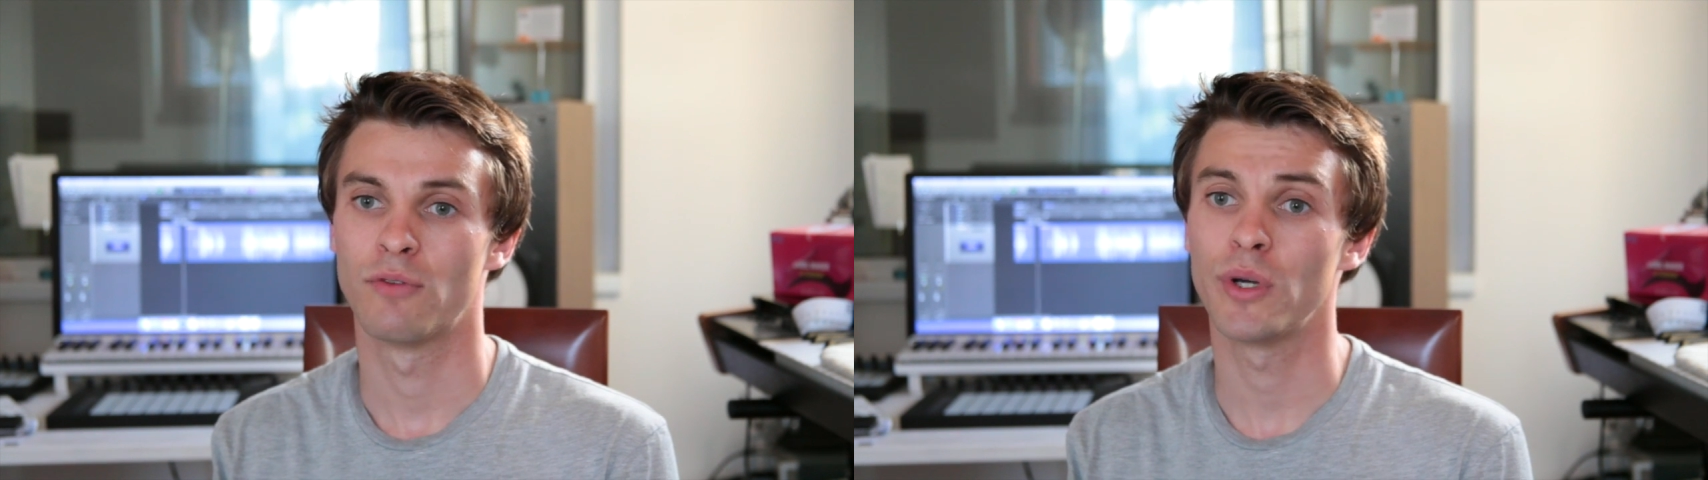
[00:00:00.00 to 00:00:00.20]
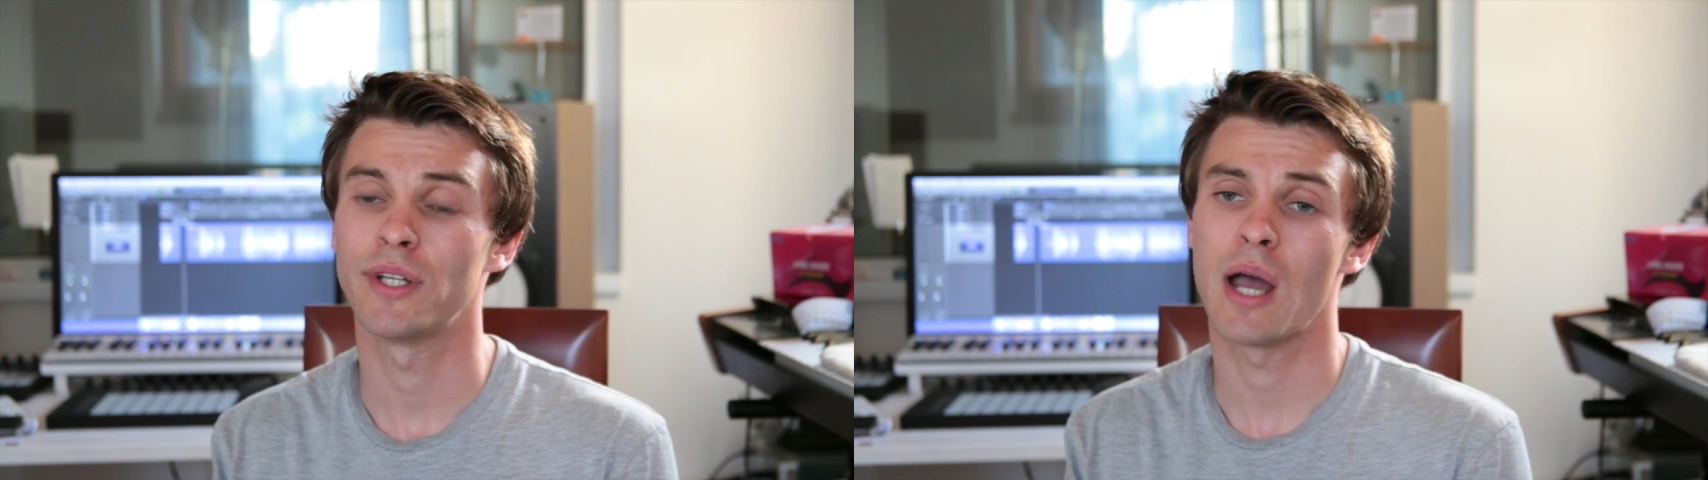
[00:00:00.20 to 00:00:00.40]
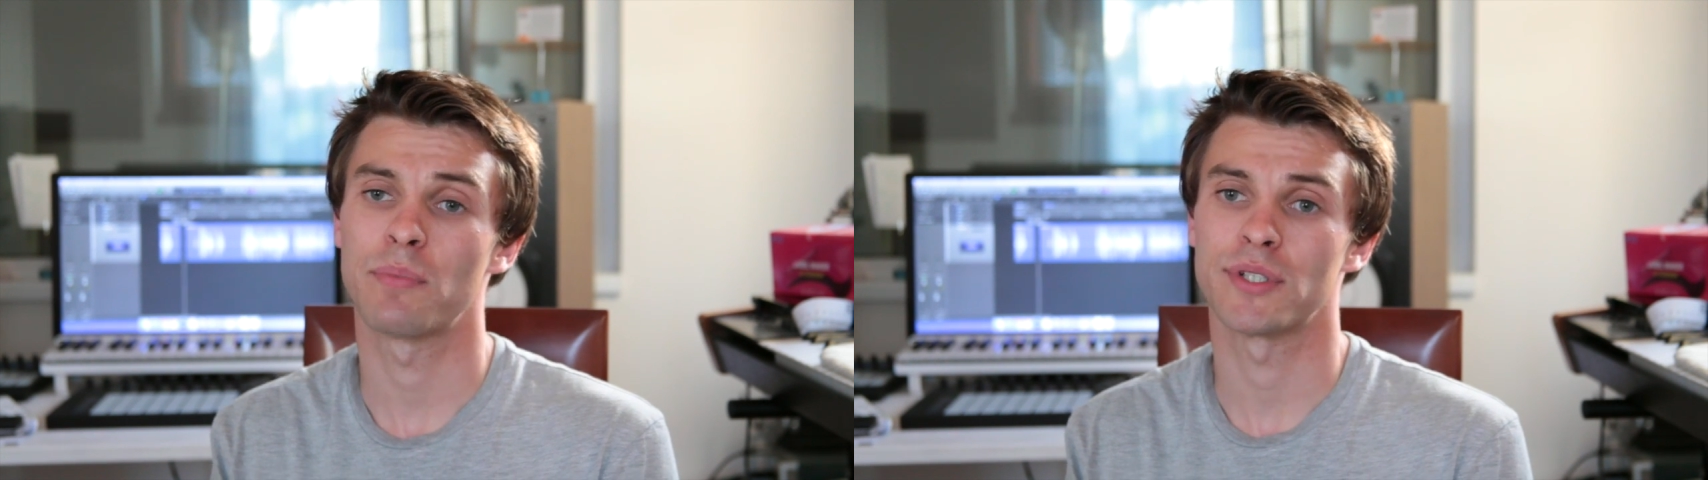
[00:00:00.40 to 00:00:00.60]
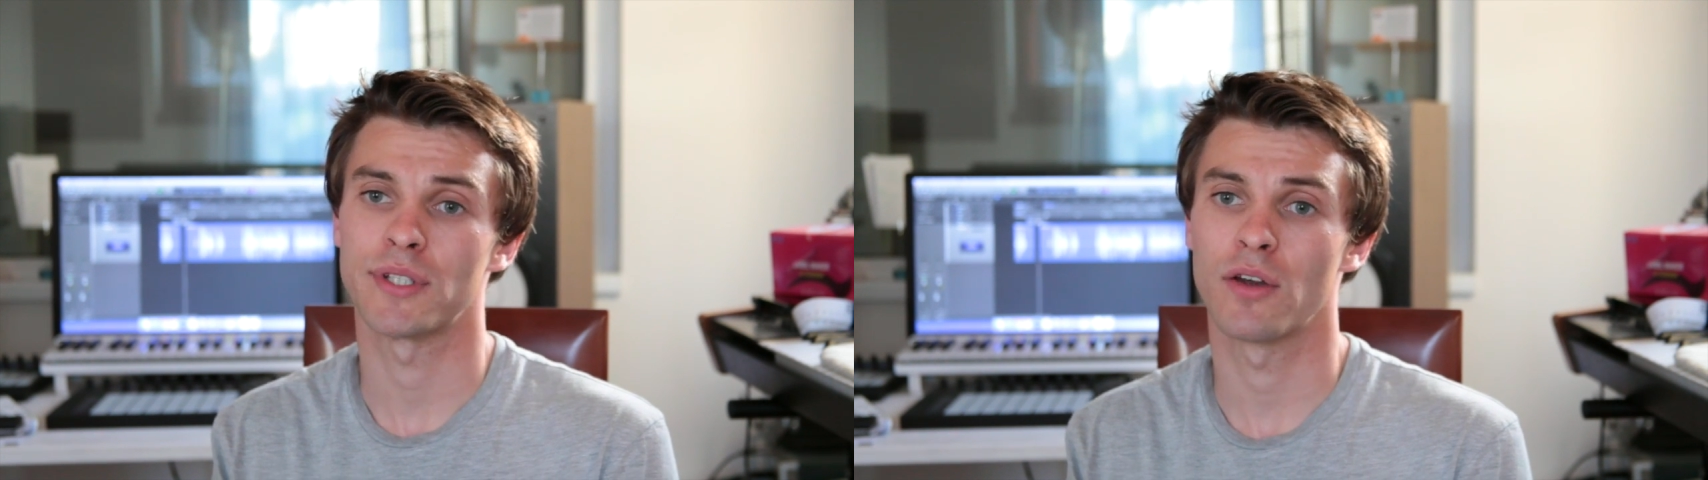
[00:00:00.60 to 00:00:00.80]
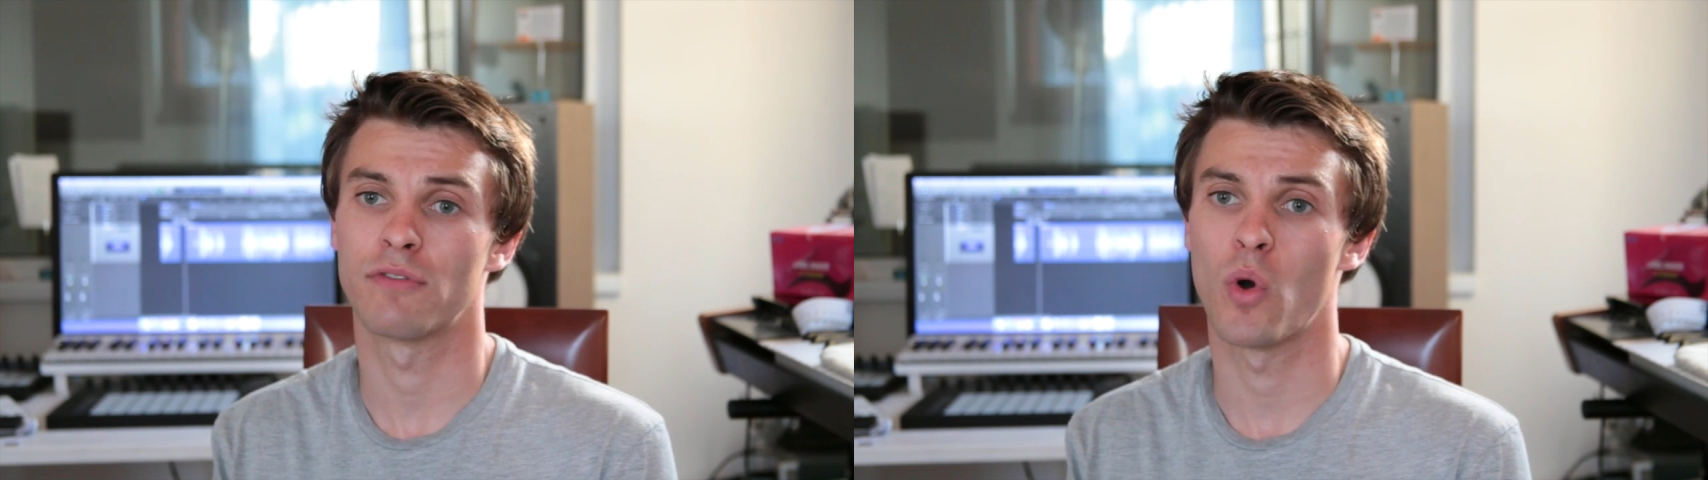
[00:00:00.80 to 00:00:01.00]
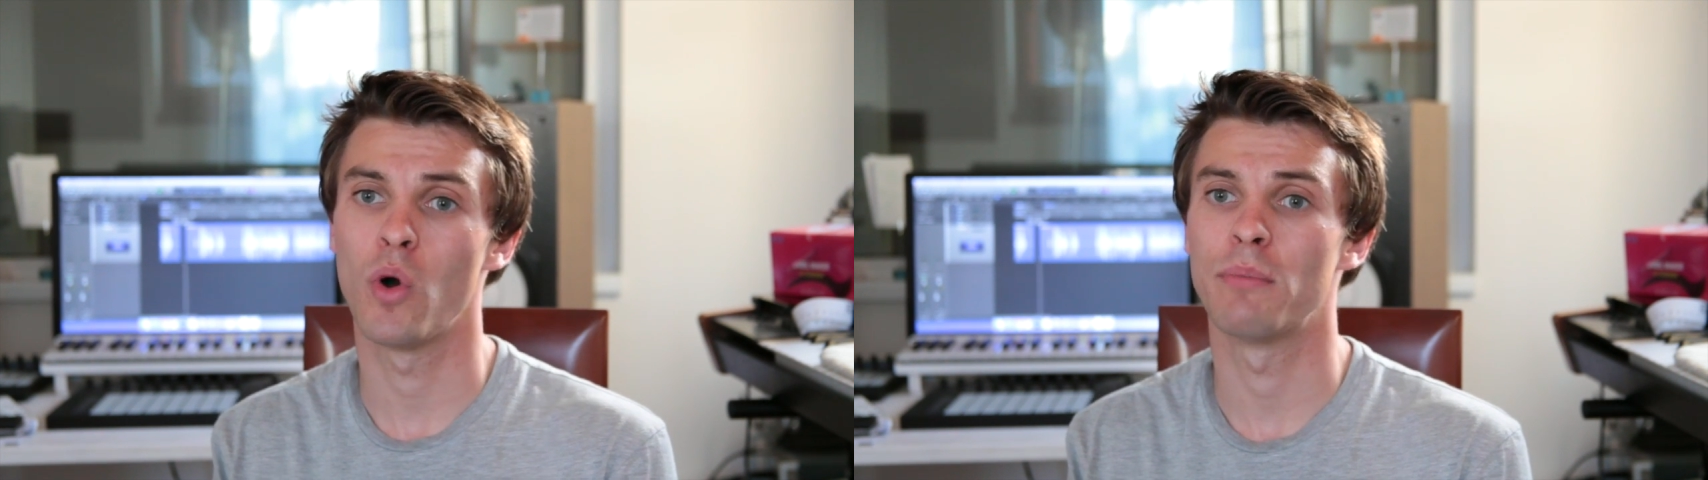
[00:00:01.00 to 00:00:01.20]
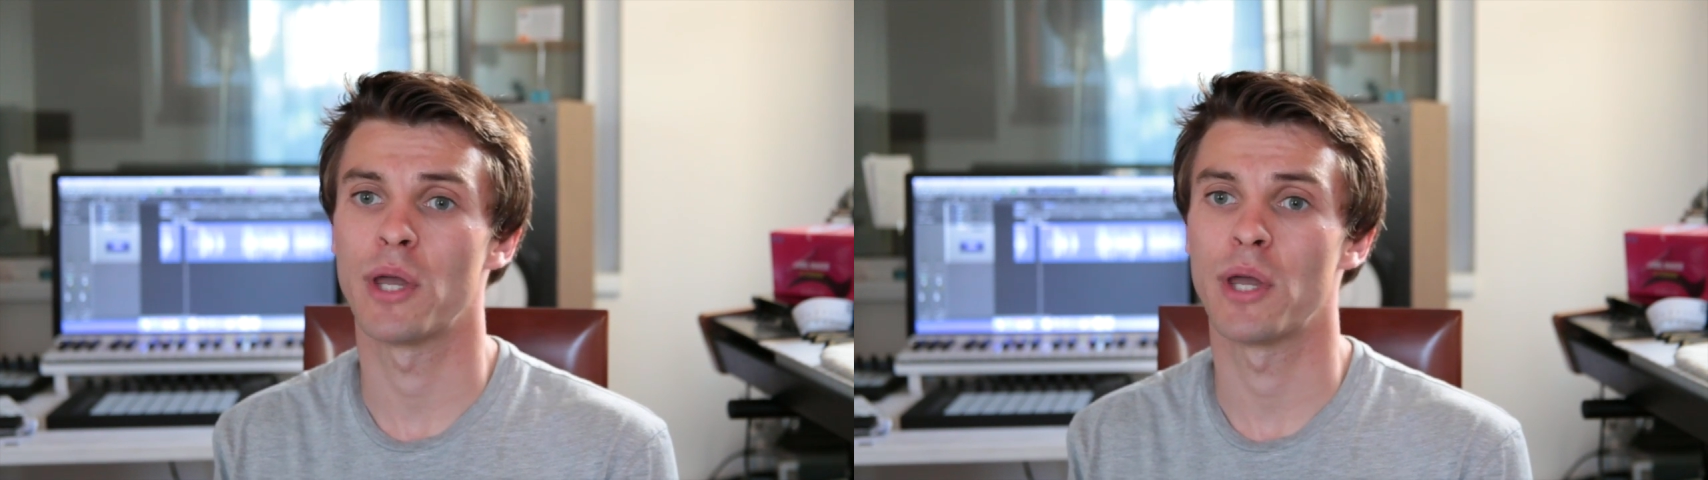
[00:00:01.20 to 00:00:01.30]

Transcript: 49% of all